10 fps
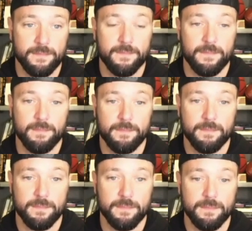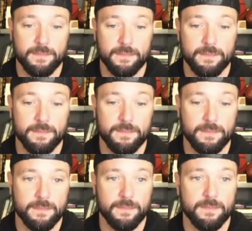
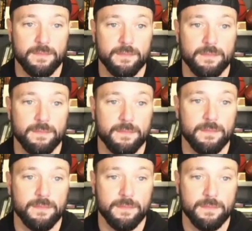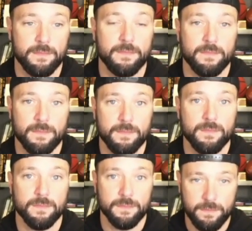
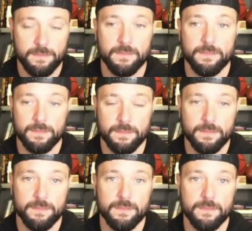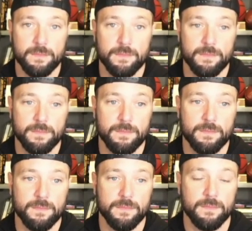
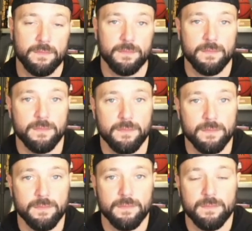This person isn't speaking.